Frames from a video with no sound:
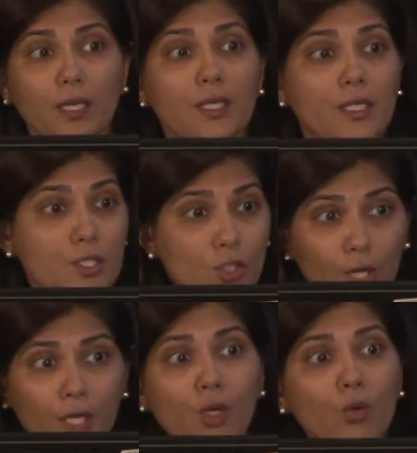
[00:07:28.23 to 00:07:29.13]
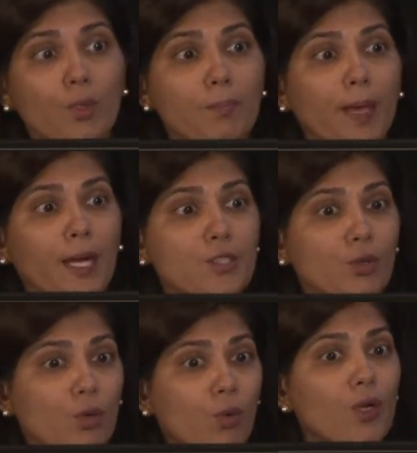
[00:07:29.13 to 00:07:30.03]
It does not include impacts
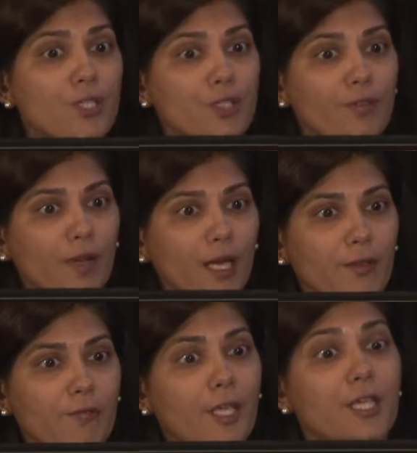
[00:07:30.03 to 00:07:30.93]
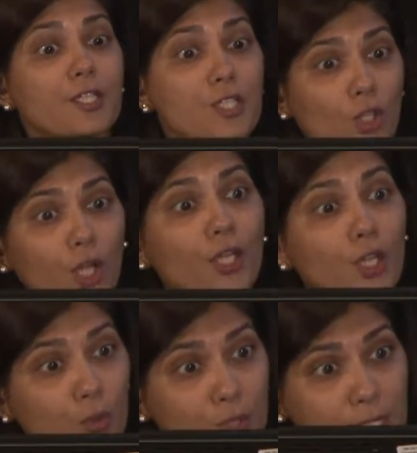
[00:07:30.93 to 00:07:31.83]
on quality of life. It does not
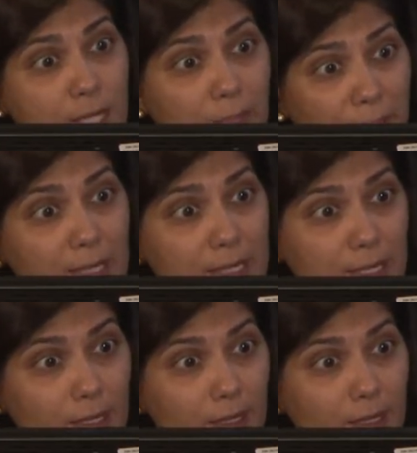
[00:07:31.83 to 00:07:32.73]
include disability.